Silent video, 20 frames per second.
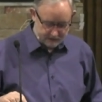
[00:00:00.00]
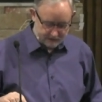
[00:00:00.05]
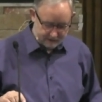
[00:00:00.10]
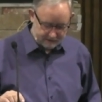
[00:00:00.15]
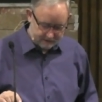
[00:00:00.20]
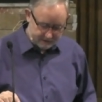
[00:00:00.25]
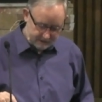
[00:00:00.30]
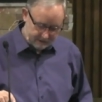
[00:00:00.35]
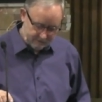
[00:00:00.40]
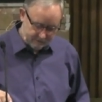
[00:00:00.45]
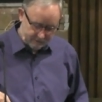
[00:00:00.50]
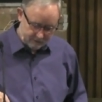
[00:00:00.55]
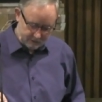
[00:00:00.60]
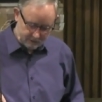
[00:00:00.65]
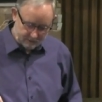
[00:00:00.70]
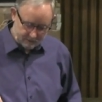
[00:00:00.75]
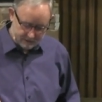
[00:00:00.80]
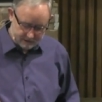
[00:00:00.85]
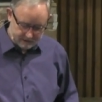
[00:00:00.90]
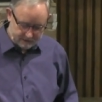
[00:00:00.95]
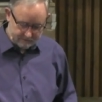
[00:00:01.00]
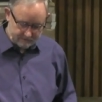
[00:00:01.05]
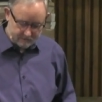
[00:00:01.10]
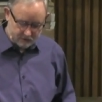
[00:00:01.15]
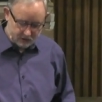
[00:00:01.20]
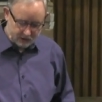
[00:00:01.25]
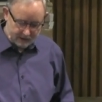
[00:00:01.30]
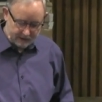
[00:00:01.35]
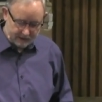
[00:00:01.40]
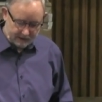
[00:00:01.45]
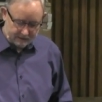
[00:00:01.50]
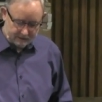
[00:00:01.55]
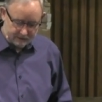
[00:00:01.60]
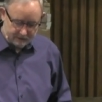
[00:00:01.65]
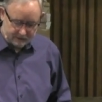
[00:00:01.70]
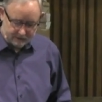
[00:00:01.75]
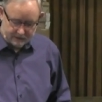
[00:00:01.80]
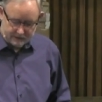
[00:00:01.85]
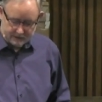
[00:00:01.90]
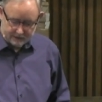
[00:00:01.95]
and the difficulties of
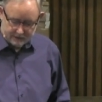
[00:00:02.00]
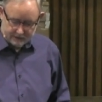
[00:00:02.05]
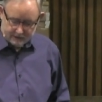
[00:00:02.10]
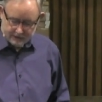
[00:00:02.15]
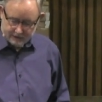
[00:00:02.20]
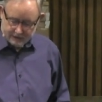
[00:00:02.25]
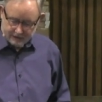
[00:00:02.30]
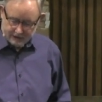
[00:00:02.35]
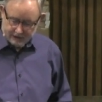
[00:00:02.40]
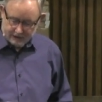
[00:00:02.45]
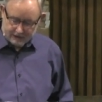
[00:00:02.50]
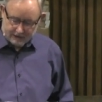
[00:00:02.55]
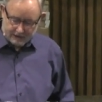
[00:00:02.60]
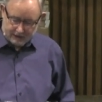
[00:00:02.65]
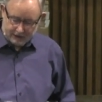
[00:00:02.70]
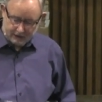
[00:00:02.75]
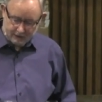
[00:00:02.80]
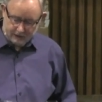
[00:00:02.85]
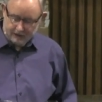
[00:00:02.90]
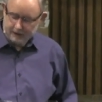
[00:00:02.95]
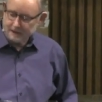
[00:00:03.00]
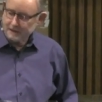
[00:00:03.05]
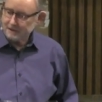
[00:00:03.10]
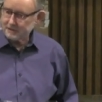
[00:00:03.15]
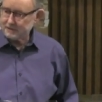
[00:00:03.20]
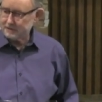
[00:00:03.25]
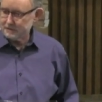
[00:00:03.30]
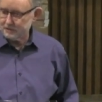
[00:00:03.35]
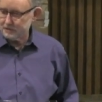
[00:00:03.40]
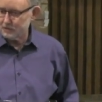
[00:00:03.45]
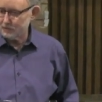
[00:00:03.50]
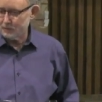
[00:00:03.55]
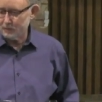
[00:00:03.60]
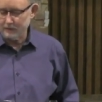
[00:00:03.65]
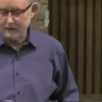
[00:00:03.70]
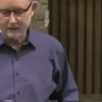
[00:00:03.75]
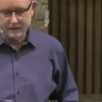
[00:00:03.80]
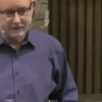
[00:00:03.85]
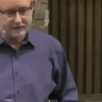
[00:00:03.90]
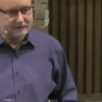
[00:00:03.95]
childhood allow us to
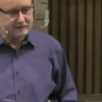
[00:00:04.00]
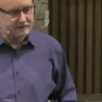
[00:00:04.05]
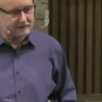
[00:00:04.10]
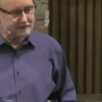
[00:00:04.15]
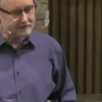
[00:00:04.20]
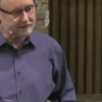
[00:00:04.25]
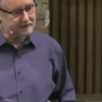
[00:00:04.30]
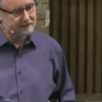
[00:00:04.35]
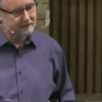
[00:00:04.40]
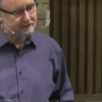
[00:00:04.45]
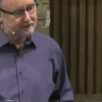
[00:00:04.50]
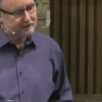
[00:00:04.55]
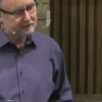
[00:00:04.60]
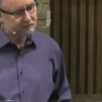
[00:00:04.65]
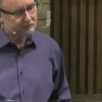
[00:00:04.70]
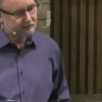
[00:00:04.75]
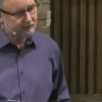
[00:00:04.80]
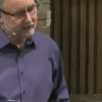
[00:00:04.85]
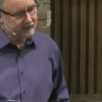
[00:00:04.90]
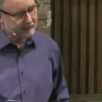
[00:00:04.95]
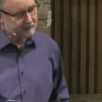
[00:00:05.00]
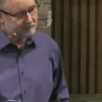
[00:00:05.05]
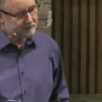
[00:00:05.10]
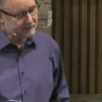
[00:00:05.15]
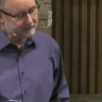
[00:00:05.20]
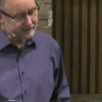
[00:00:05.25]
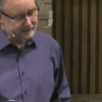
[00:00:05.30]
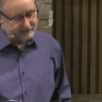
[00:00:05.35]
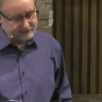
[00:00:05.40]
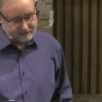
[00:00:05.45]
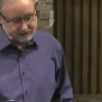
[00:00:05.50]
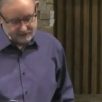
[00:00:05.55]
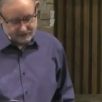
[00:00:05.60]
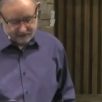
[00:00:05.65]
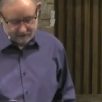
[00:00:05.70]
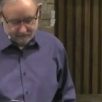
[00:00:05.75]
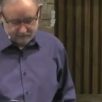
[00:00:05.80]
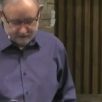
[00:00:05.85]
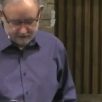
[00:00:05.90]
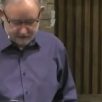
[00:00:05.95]
join his family. That's his
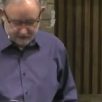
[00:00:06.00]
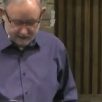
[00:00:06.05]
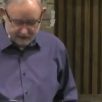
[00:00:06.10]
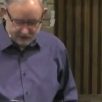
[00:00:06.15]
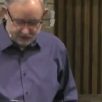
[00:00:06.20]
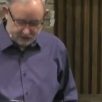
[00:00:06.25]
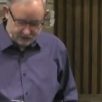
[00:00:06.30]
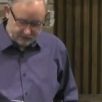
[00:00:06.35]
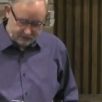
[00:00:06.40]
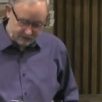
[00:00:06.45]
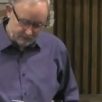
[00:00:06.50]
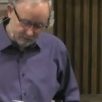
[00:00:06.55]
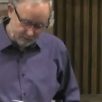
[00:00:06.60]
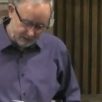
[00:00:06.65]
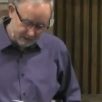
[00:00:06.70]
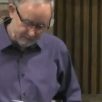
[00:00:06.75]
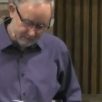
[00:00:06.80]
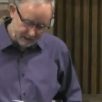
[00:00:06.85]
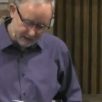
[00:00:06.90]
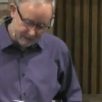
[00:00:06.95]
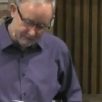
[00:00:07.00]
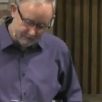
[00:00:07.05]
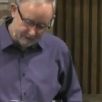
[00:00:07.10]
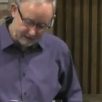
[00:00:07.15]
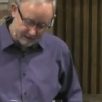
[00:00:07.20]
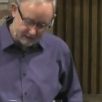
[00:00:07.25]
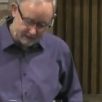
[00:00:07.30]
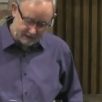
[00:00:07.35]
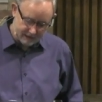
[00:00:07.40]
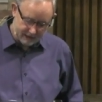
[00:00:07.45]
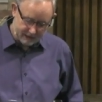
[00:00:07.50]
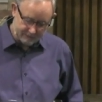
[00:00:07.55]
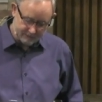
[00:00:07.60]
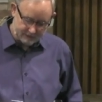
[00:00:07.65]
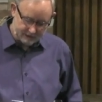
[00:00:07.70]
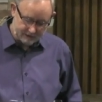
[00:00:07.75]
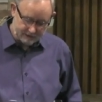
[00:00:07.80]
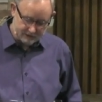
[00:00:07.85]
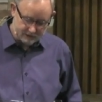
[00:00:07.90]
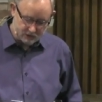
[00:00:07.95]
invitation that we might be
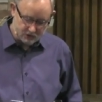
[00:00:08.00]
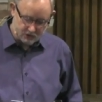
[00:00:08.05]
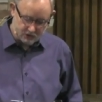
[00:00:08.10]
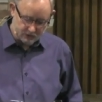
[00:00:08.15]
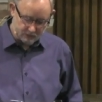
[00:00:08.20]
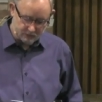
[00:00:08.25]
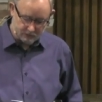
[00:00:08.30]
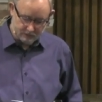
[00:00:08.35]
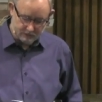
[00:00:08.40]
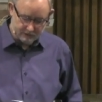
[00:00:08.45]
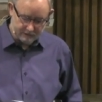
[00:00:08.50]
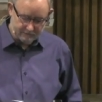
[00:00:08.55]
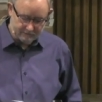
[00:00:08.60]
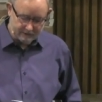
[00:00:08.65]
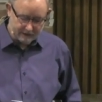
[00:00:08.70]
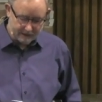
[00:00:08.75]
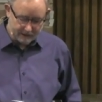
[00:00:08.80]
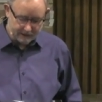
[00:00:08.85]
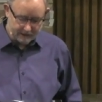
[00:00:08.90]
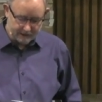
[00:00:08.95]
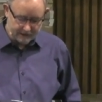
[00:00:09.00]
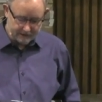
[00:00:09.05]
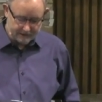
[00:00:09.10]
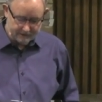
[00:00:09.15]
adopted as children of God.